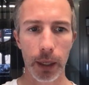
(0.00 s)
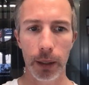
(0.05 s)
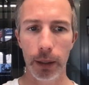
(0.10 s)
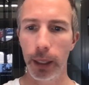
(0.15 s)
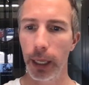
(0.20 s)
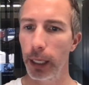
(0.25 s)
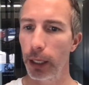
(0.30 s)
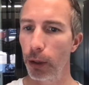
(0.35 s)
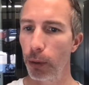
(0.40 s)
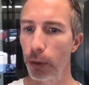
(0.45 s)

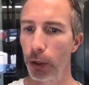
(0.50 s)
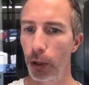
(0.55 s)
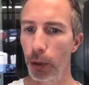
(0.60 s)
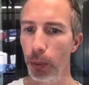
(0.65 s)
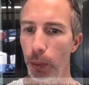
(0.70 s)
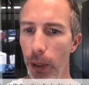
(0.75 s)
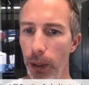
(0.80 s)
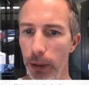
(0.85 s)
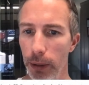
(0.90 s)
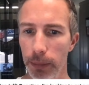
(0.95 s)
Thank you. You're
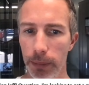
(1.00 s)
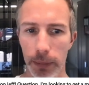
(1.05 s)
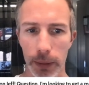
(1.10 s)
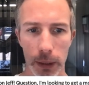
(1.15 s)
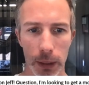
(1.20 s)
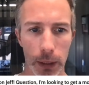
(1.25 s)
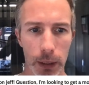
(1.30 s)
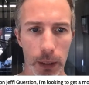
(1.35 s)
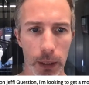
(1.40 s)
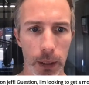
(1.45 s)
welcome.
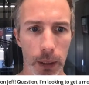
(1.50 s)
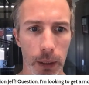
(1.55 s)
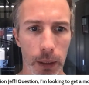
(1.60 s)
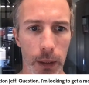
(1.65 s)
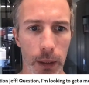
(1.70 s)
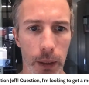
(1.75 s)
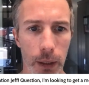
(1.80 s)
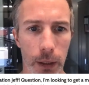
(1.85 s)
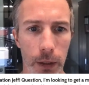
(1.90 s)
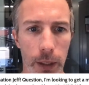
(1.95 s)

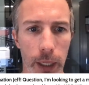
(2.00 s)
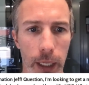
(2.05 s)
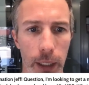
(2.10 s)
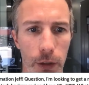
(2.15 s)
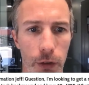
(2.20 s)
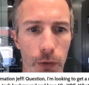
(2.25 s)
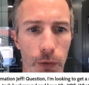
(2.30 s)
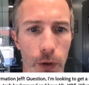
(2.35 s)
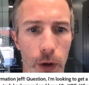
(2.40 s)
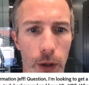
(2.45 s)

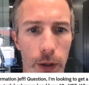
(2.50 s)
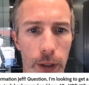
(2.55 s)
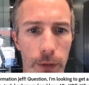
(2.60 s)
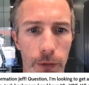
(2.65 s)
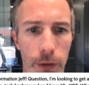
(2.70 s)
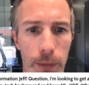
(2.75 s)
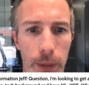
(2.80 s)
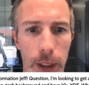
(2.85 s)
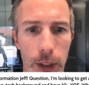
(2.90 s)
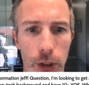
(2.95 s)
Thanks for all the
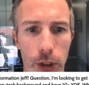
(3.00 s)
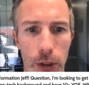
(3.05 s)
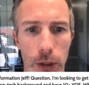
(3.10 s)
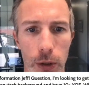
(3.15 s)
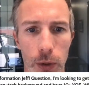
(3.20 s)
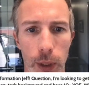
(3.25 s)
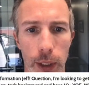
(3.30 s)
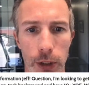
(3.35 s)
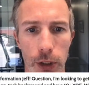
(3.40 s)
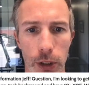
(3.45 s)
information.
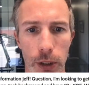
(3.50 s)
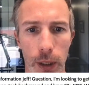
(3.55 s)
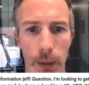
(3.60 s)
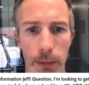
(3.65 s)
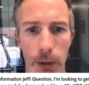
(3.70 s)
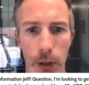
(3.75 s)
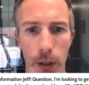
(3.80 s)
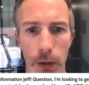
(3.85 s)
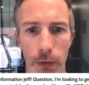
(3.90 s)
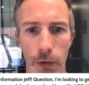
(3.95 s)
Question: I'm
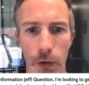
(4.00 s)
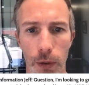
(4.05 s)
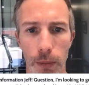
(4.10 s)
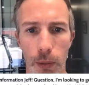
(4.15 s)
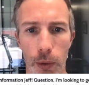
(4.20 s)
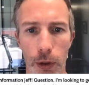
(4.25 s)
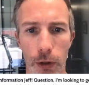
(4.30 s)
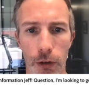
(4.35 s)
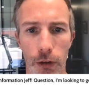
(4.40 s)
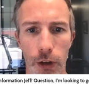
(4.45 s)
looking for a
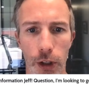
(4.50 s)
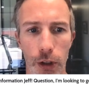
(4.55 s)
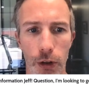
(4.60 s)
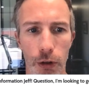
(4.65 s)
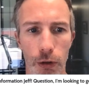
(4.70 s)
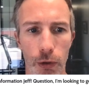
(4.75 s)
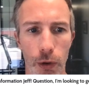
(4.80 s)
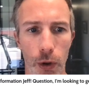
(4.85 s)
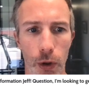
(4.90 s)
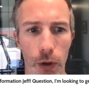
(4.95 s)
more
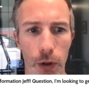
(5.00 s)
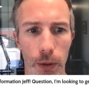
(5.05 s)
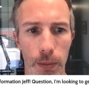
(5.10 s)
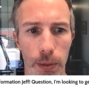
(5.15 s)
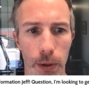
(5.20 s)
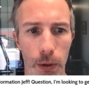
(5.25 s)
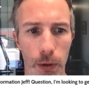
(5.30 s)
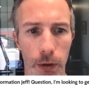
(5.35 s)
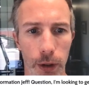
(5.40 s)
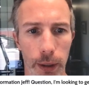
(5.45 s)
senior role in the
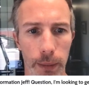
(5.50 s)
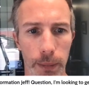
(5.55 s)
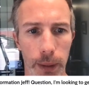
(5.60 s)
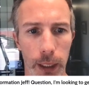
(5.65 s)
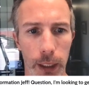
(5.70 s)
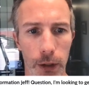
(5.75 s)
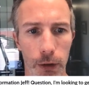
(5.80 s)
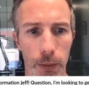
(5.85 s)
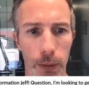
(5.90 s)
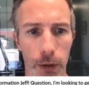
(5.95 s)
program
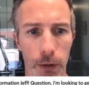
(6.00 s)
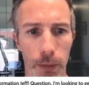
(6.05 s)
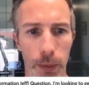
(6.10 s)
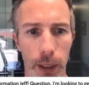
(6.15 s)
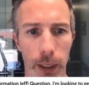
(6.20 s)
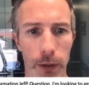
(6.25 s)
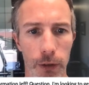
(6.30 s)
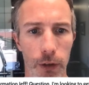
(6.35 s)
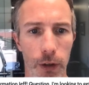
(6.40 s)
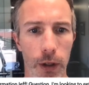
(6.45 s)
management
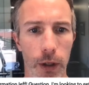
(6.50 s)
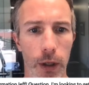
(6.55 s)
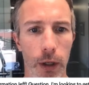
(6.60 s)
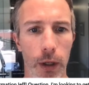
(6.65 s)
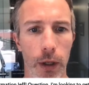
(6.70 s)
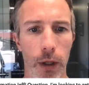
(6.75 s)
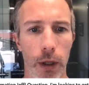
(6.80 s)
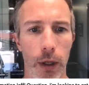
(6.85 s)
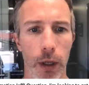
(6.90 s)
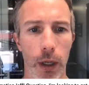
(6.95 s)
space.
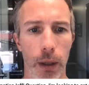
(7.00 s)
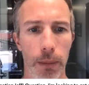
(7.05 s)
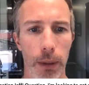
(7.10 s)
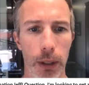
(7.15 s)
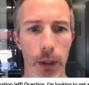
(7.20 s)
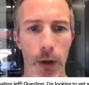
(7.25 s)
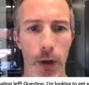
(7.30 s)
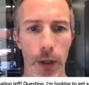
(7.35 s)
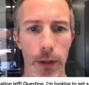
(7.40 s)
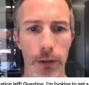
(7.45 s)
I'm a
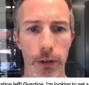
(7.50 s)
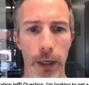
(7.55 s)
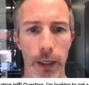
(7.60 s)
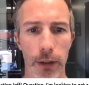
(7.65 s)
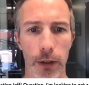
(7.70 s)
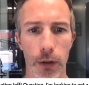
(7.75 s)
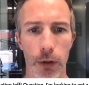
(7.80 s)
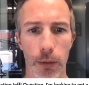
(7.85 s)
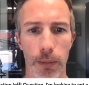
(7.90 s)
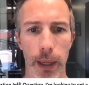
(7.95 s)

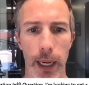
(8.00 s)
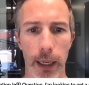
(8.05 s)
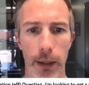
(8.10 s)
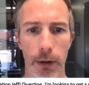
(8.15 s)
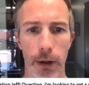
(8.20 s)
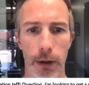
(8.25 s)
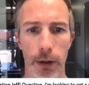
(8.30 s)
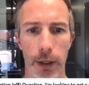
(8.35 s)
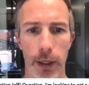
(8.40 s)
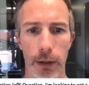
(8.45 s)
non-technical
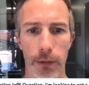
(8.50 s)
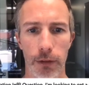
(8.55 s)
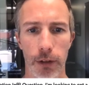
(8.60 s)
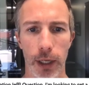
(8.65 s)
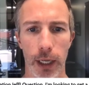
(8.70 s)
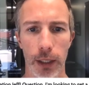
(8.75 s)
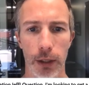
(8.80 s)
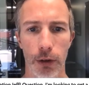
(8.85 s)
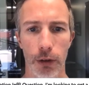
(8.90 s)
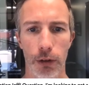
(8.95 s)
background and have
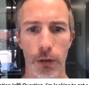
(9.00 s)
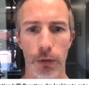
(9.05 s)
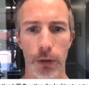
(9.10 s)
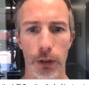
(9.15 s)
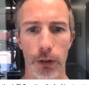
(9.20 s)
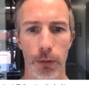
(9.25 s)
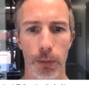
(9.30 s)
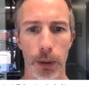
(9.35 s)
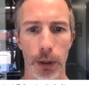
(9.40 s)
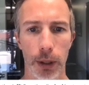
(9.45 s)
10 years of
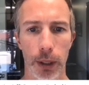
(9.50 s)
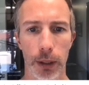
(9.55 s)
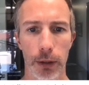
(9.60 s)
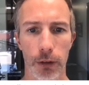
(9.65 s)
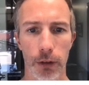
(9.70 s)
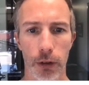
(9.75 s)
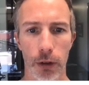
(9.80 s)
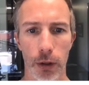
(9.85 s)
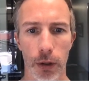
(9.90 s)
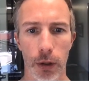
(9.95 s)

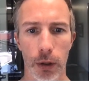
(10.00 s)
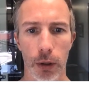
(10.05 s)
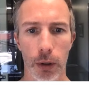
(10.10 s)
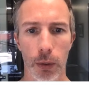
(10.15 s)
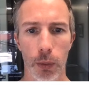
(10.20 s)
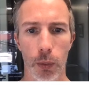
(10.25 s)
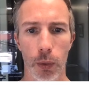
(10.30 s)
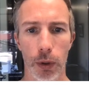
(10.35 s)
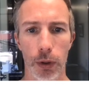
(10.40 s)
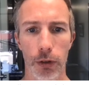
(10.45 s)
experience.
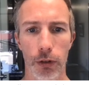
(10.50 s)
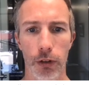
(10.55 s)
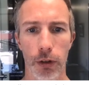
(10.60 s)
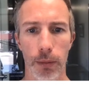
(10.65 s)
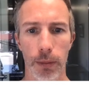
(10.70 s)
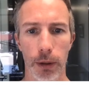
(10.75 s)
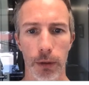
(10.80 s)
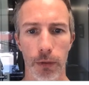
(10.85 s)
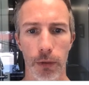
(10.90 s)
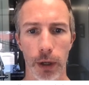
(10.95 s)
What are
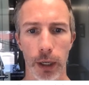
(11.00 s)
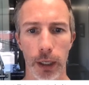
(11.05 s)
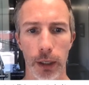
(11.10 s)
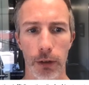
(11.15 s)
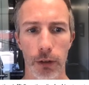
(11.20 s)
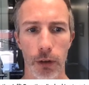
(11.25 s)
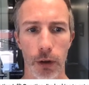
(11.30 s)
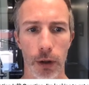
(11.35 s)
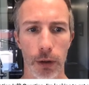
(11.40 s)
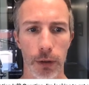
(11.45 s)
some
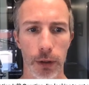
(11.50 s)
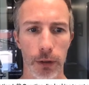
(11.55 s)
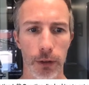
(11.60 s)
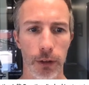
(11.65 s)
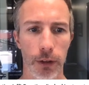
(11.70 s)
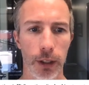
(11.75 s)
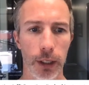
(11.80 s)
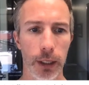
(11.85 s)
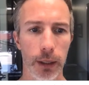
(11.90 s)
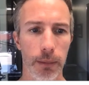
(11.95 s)
advice on the
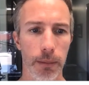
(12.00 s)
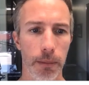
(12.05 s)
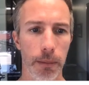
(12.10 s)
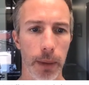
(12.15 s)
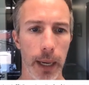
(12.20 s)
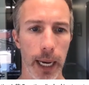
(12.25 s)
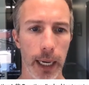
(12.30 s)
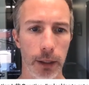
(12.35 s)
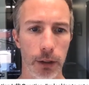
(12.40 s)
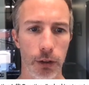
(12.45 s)
team
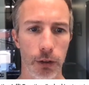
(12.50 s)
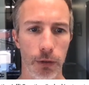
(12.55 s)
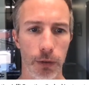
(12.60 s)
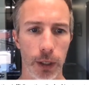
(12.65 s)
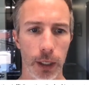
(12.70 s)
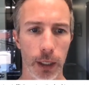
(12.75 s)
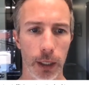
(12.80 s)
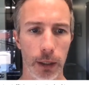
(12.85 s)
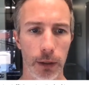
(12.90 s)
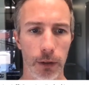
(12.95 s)
match
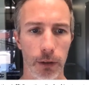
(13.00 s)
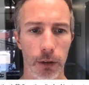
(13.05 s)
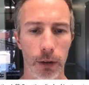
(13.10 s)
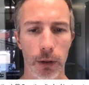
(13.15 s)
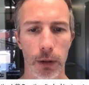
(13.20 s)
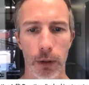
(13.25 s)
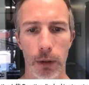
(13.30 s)
phase?